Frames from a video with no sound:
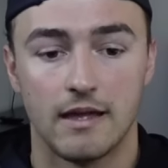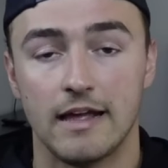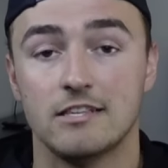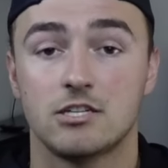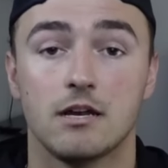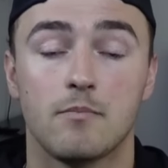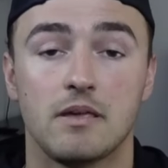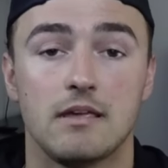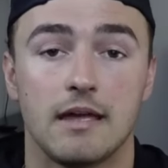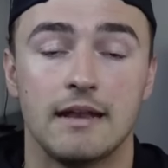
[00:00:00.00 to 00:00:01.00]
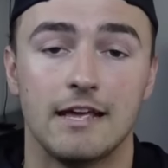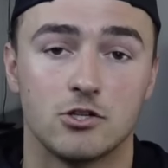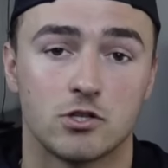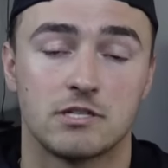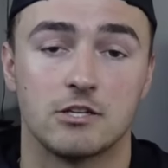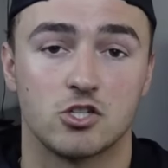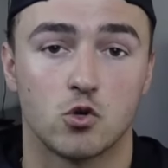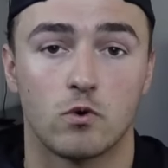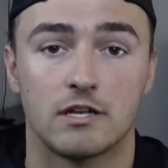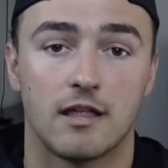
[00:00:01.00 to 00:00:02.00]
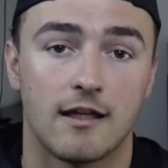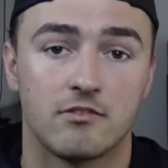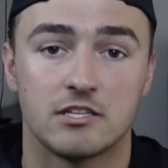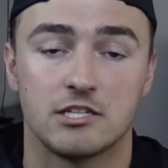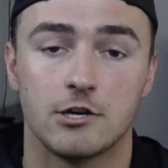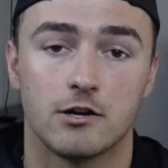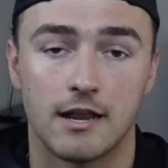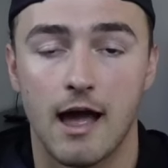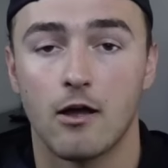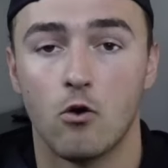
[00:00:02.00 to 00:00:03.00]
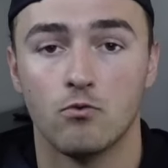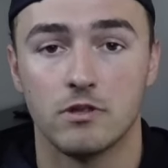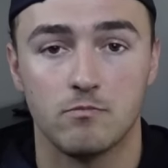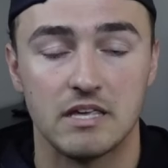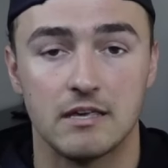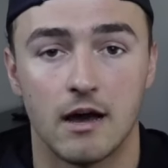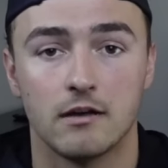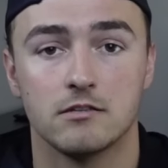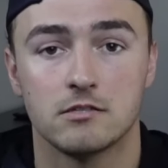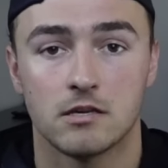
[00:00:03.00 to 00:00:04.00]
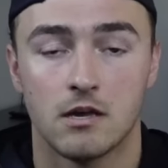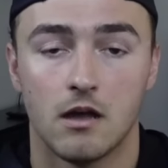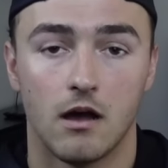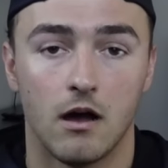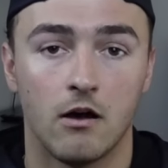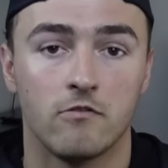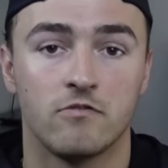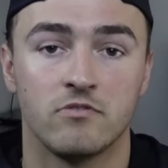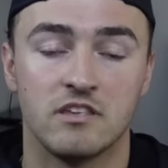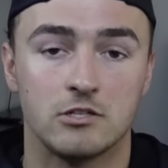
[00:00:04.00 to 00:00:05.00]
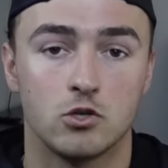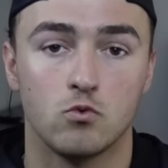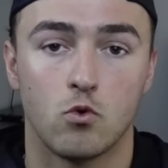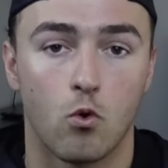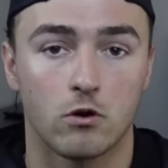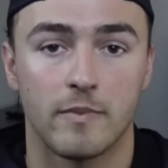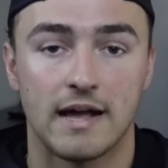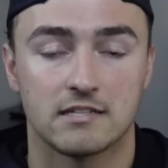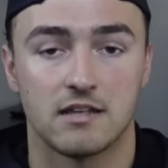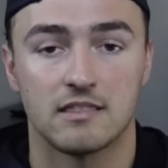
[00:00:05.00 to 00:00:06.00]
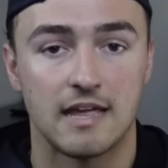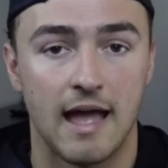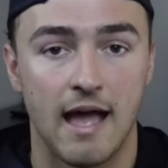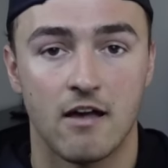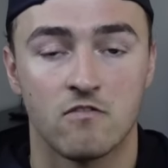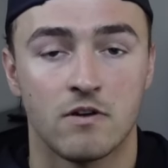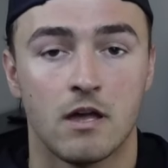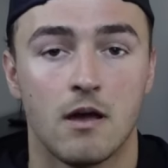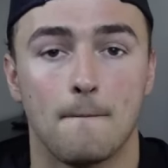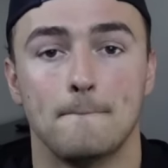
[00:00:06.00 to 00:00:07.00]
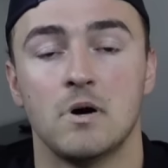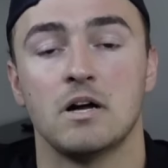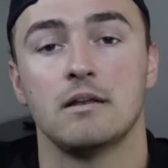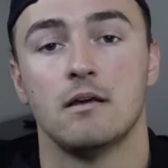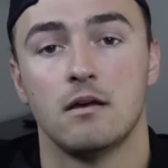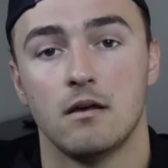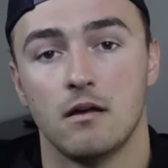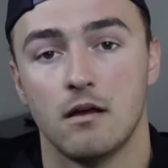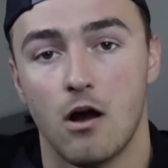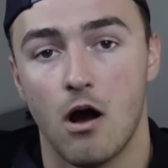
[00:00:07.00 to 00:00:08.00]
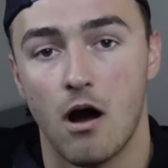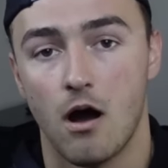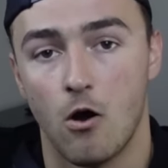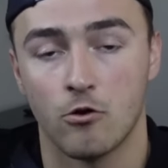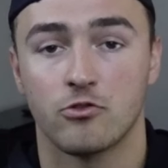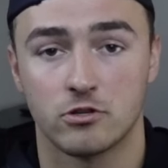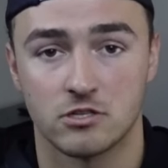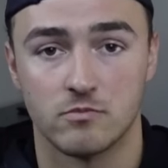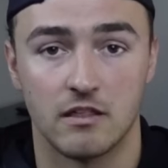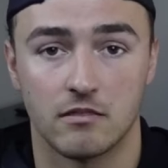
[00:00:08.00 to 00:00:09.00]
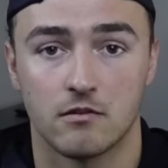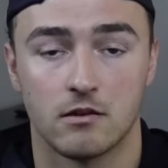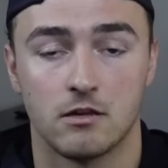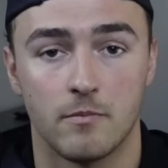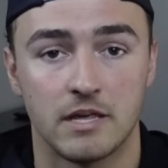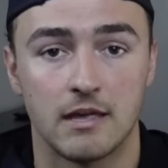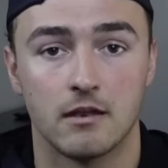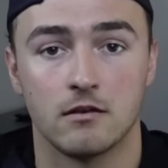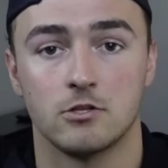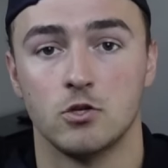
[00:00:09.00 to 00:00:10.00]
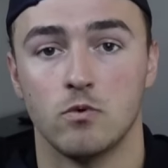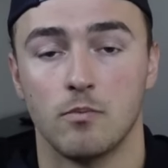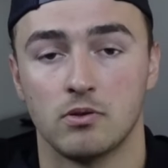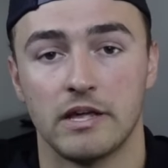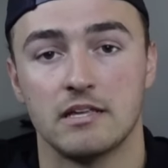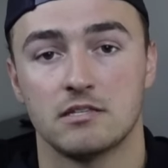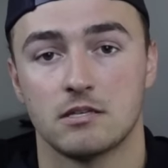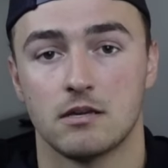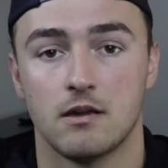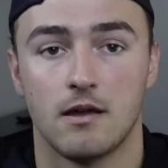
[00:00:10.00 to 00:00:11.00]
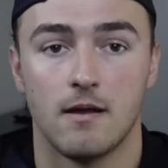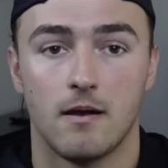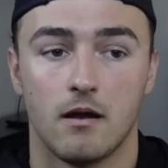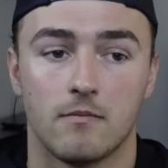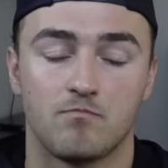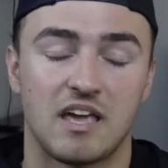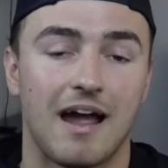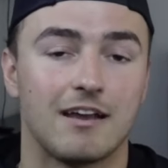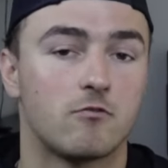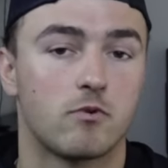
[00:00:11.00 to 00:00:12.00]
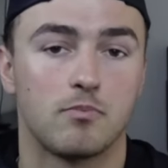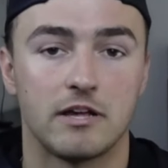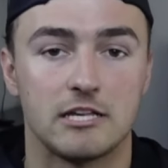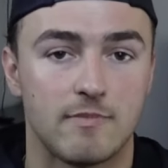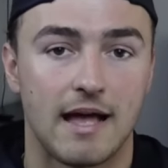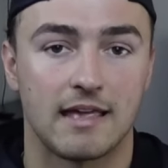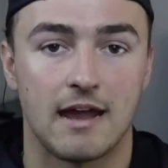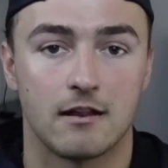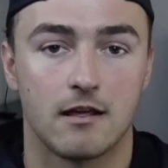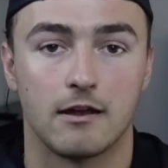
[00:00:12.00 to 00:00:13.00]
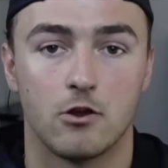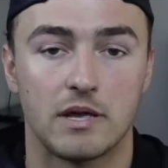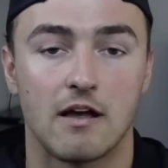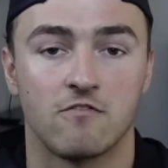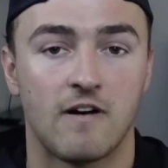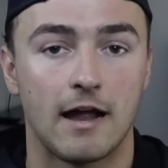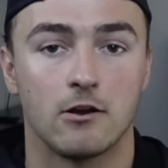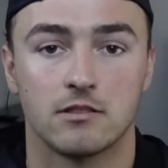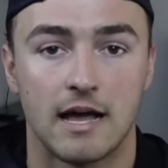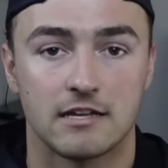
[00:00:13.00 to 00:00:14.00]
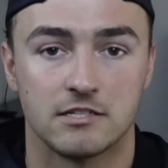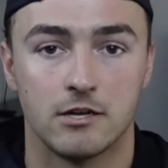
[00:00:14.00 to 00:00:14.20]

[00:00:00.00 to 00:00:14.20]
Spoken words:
It's going to be an interesting storyline this year, not only because of the two quarterbacks that they have, but Arthur Smith coming in to replace Matt Canada. I know he got fired last